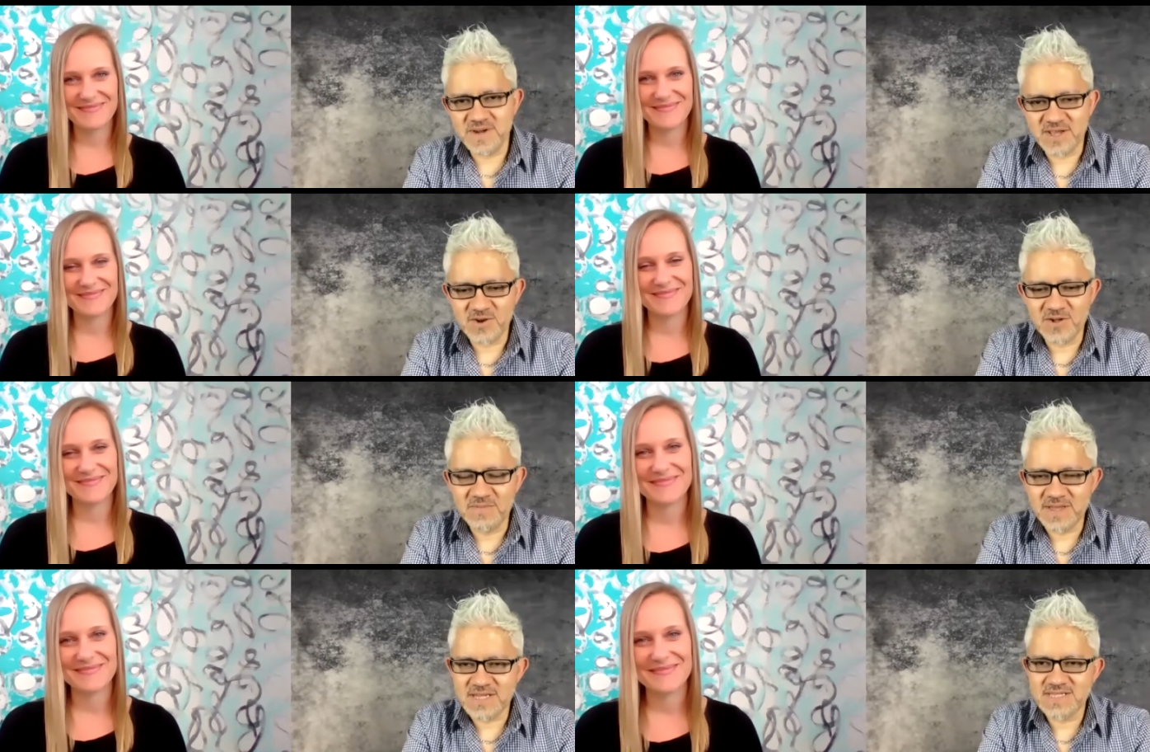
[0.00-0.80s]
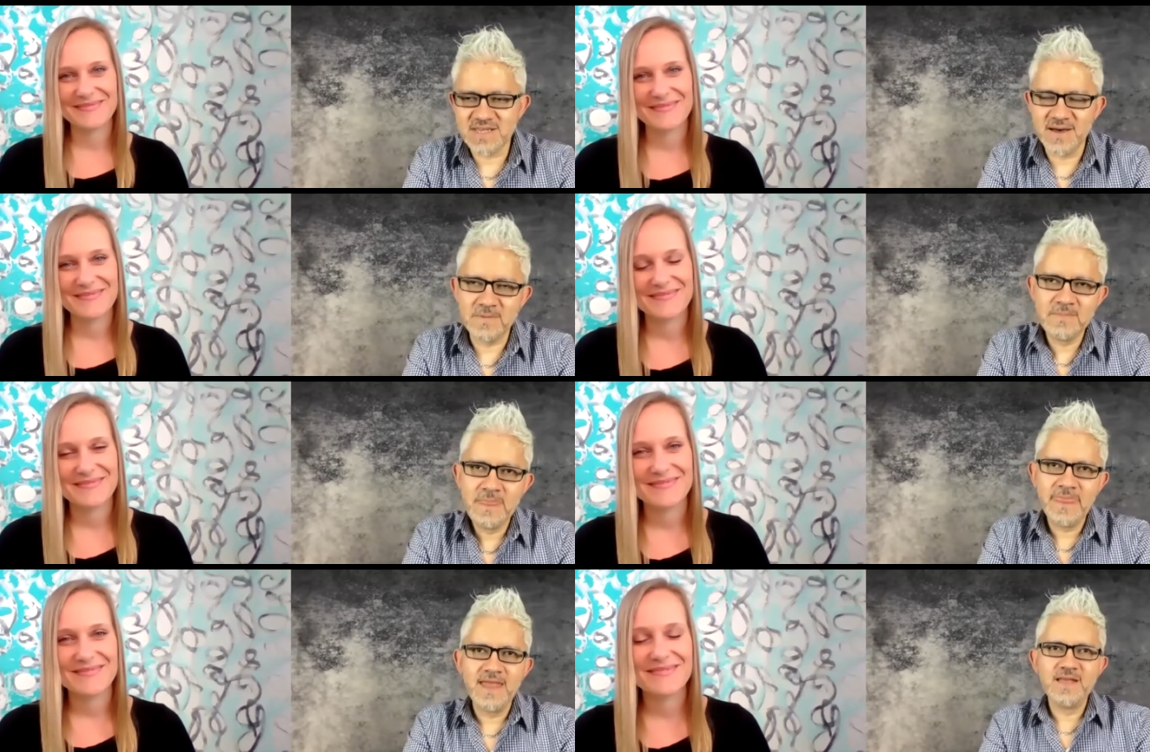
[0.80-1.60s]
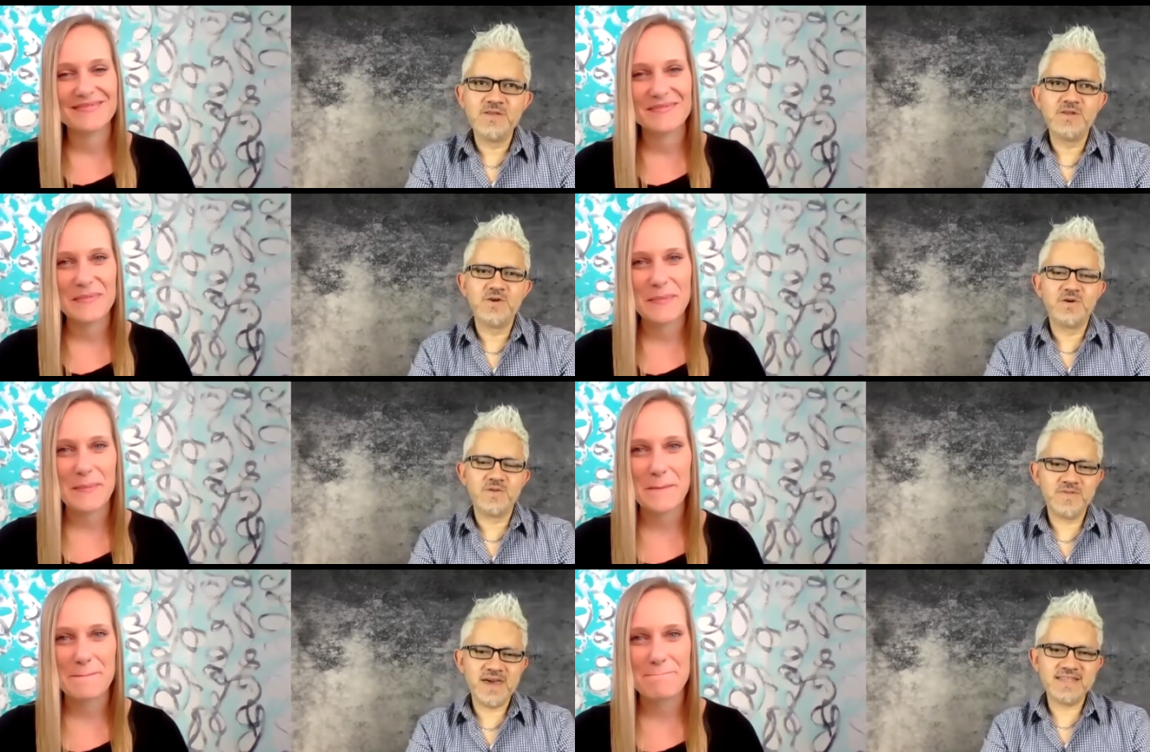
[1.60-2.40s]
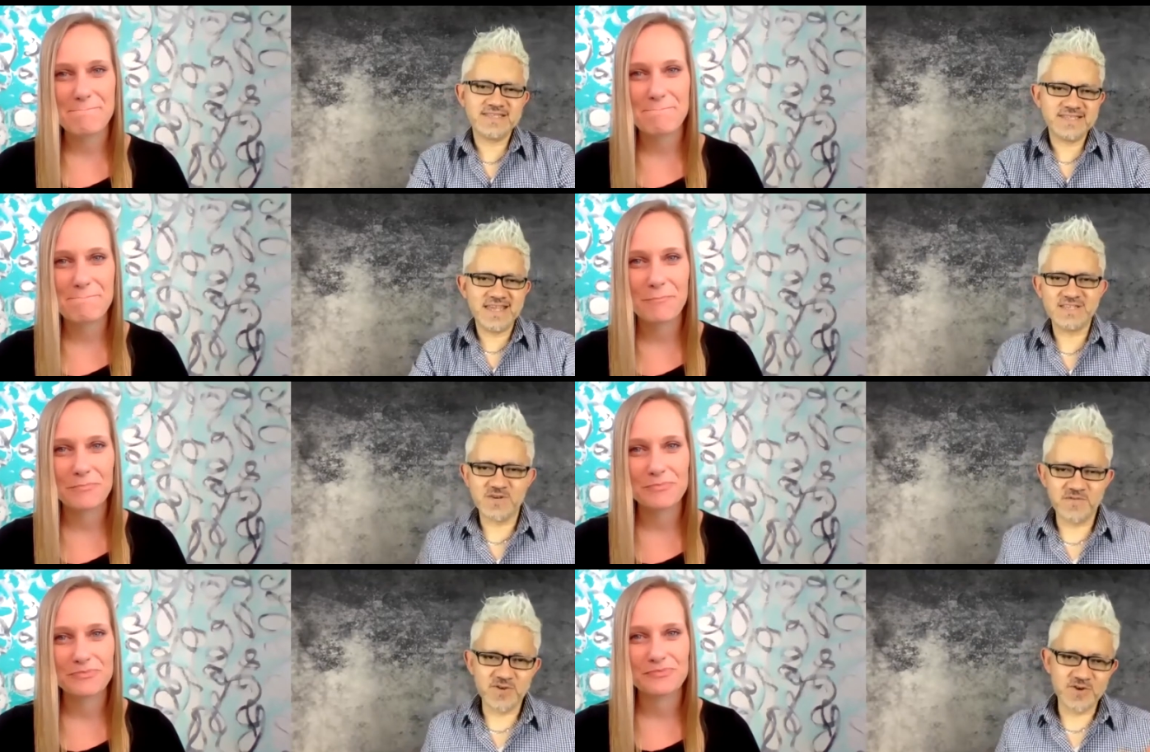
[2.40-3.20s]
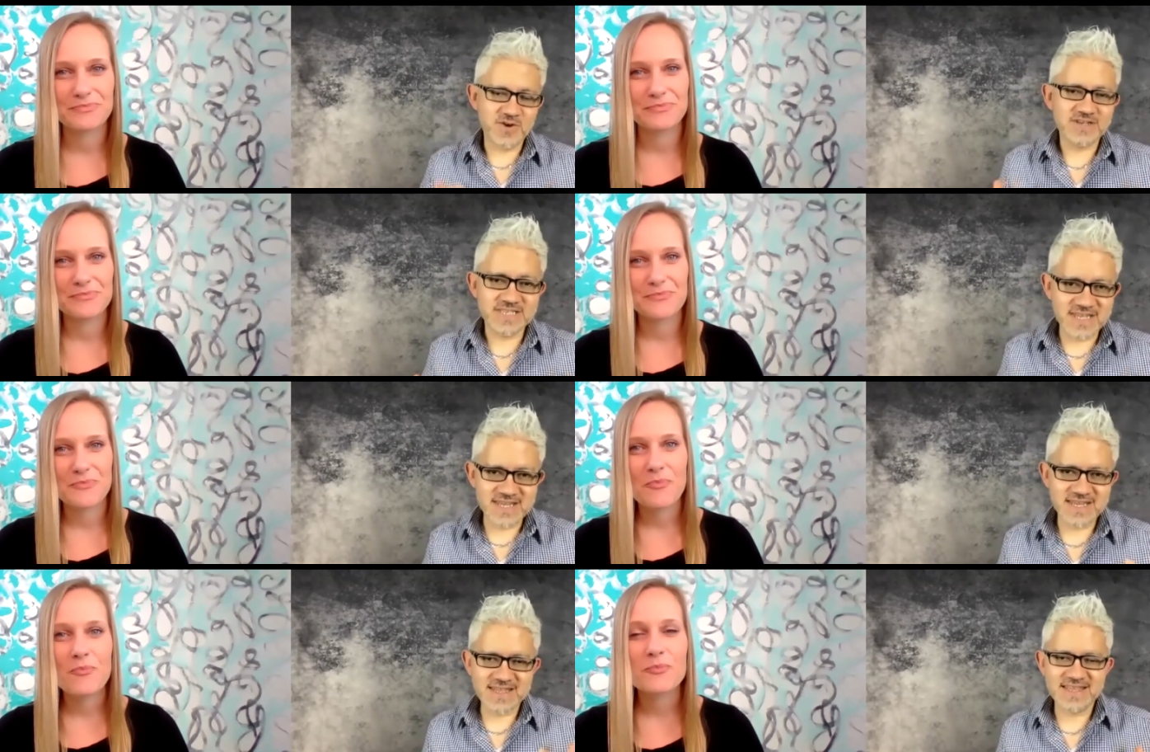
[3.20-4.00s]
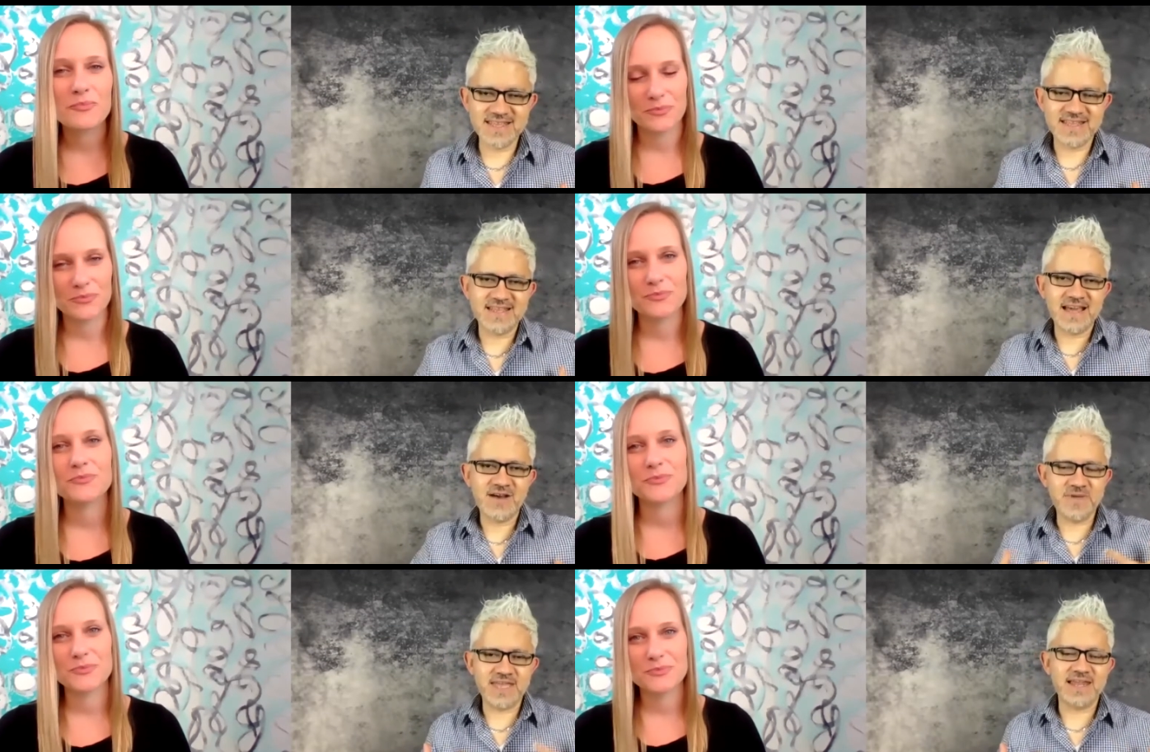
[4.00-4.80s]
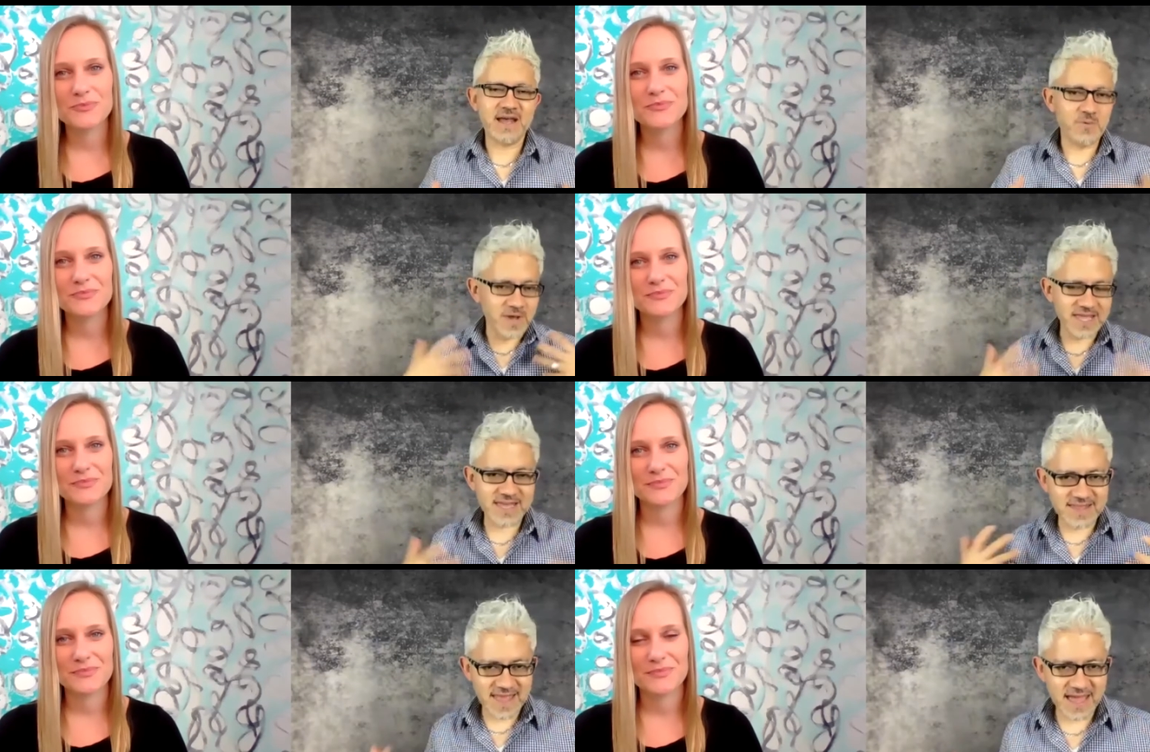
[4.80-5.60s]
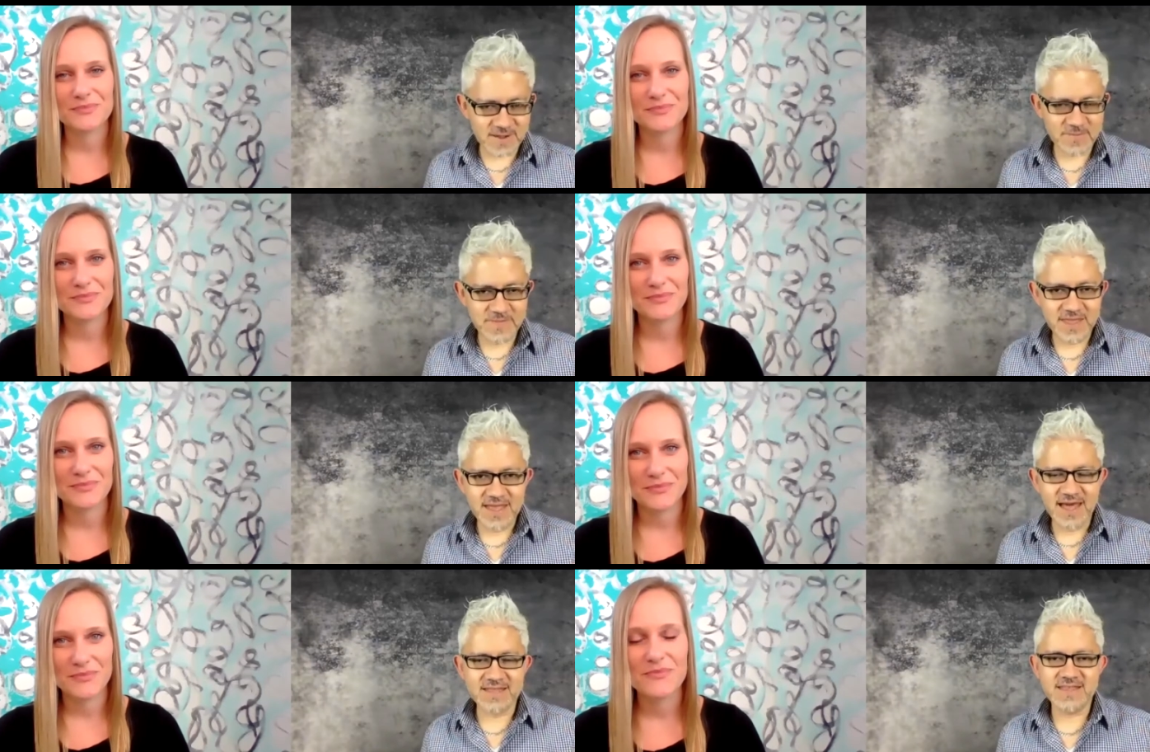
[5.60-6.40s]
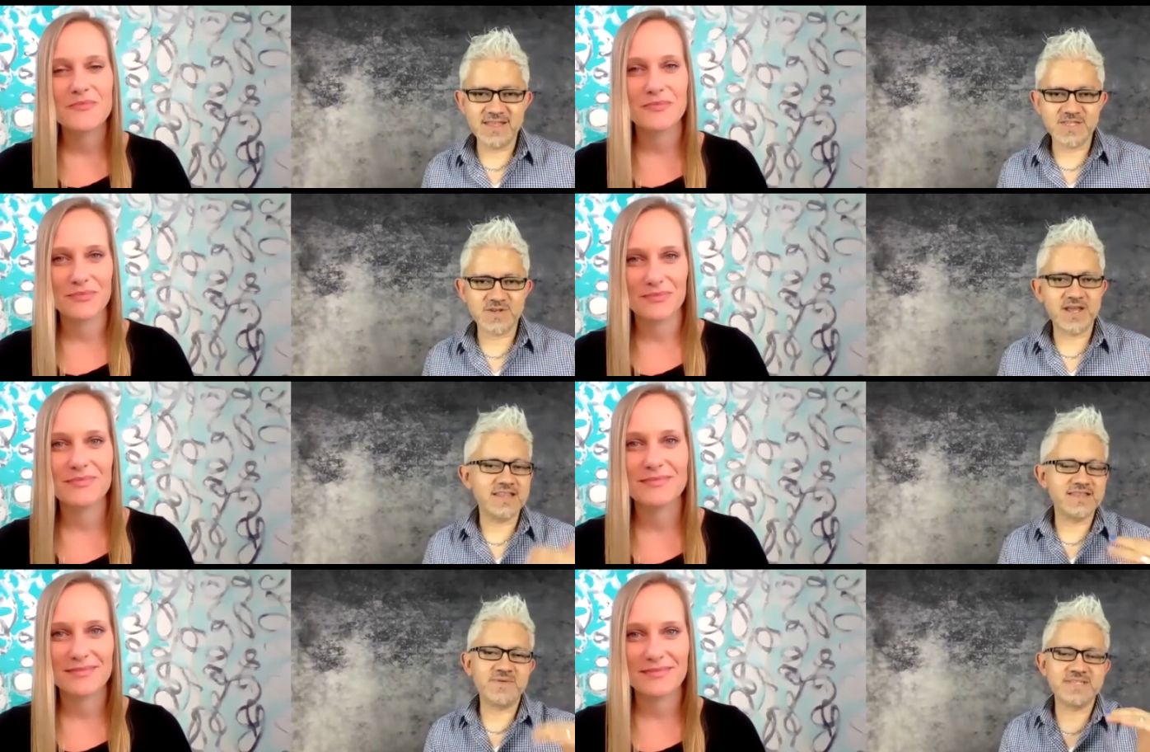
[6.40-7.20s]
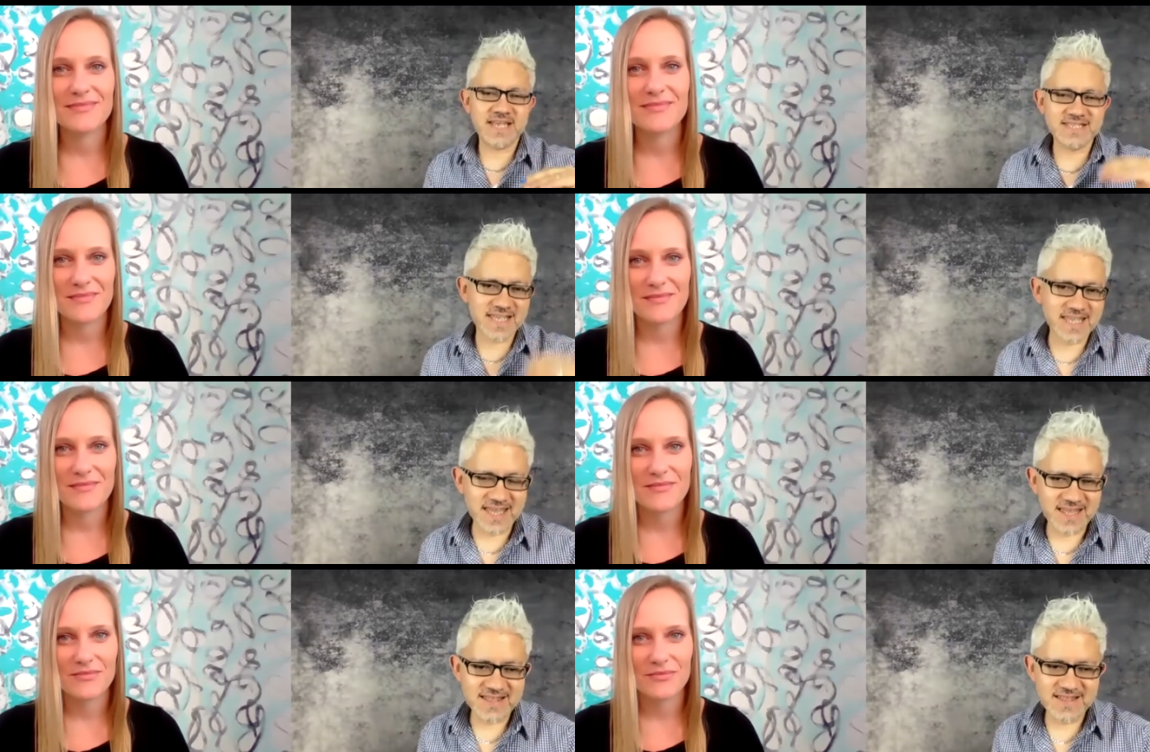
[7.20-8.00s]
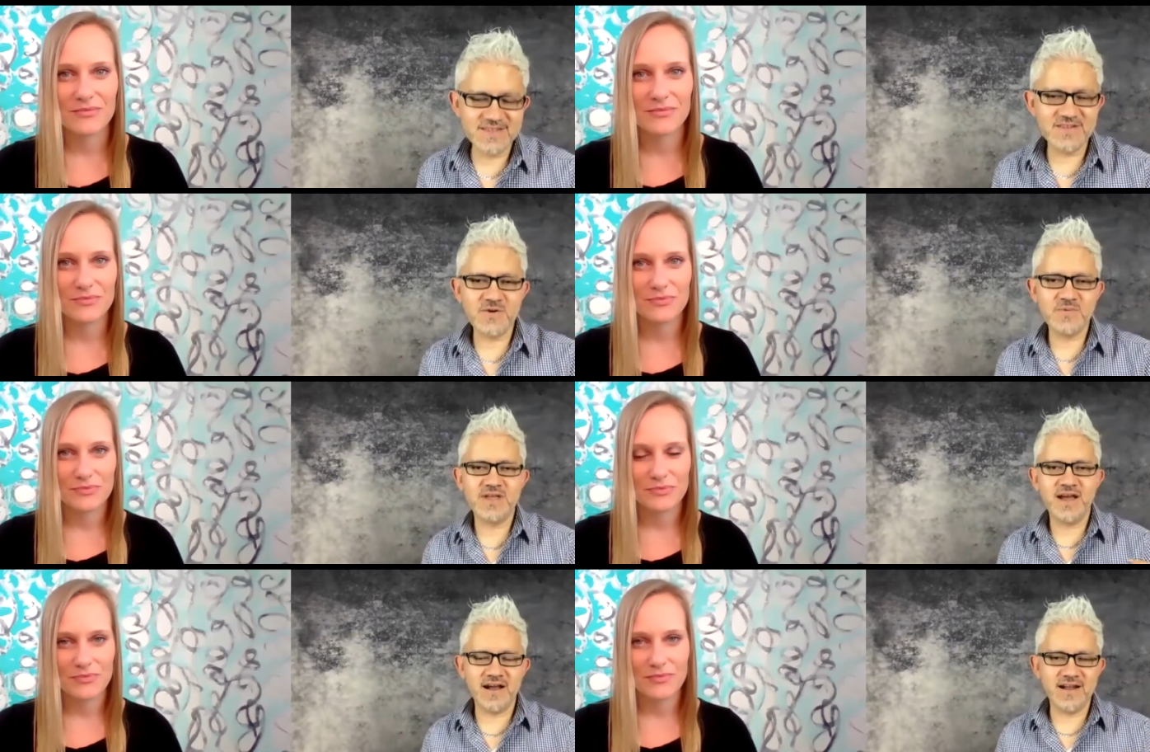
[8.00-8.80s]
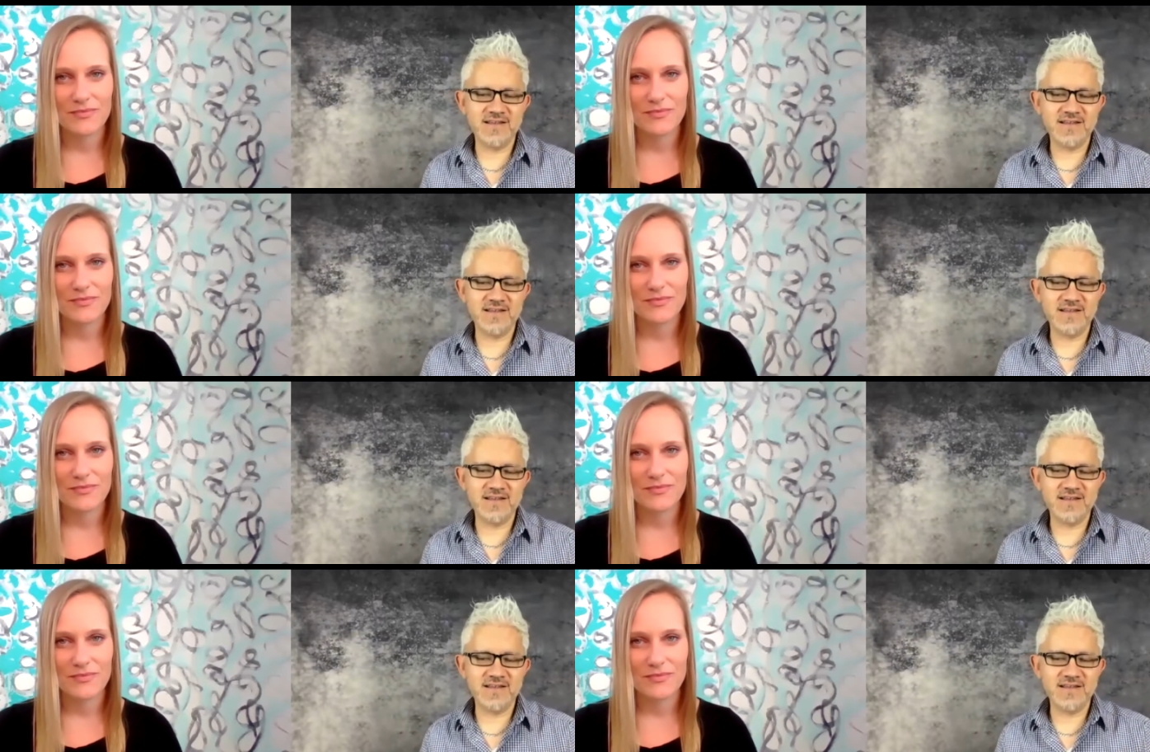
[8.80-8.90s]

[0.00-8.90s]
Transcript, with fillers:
Speaker 1: cool because uh, you know that sense of curiosity i think how we can awaken that i think is great i think as, as a kid you know we are